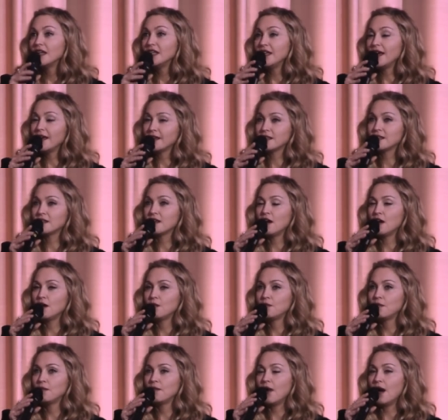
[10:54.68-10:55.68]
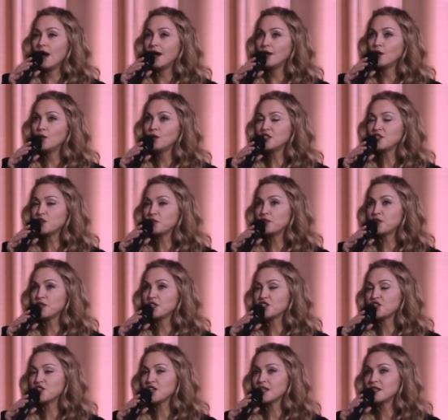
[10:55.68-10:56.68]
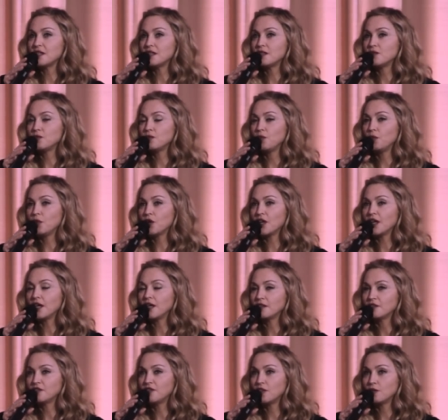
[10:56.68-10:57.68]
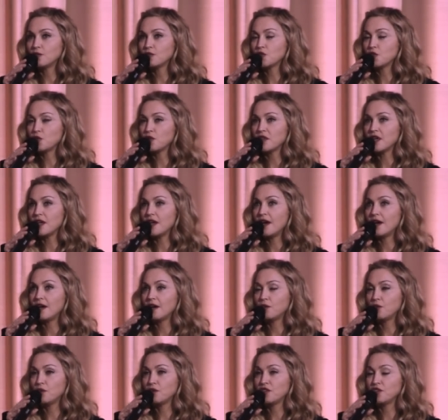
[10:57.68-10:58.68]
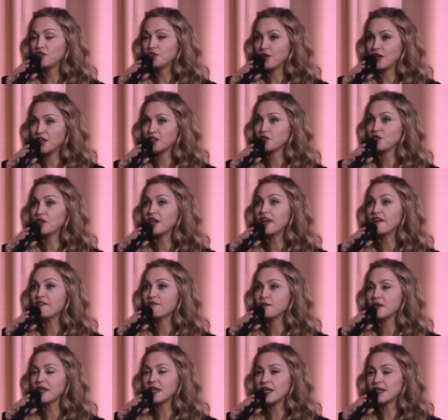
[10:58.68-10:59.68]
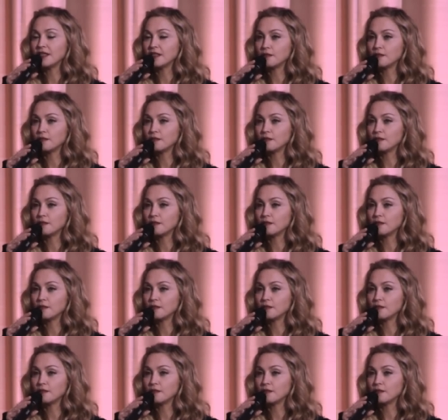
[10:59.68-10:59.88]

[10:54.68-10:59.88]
Yes, um, I always appreciated working on films where the where the director gave me